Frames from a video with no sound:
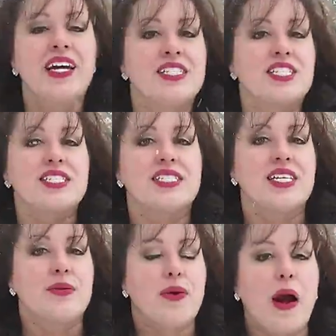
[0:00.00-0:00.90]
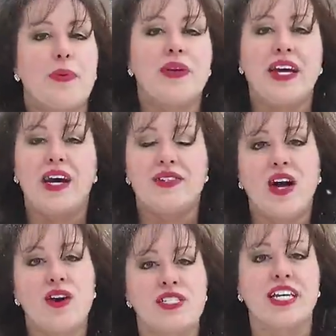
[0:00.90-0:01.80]
just listed a property out in
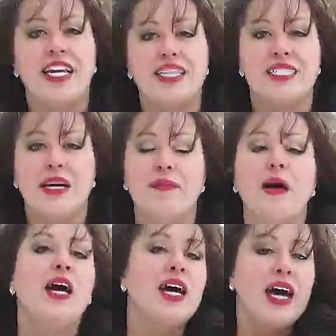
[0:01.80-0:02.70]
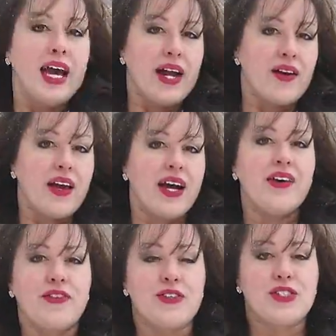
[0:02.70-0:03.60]
Hershey East Tipp area
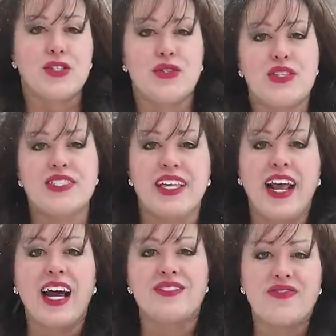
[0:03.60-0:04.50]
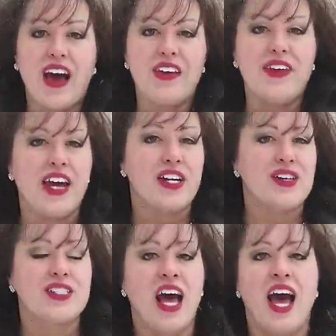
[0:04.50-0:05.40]
for schools that has five
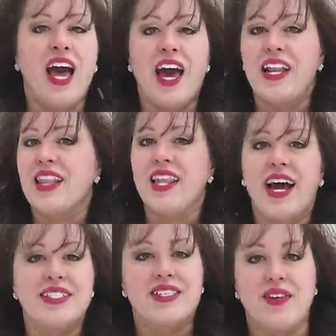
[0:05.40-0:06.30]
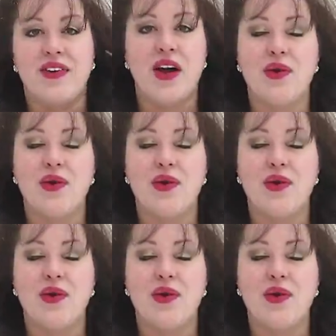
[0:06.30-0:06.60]
acres and lots of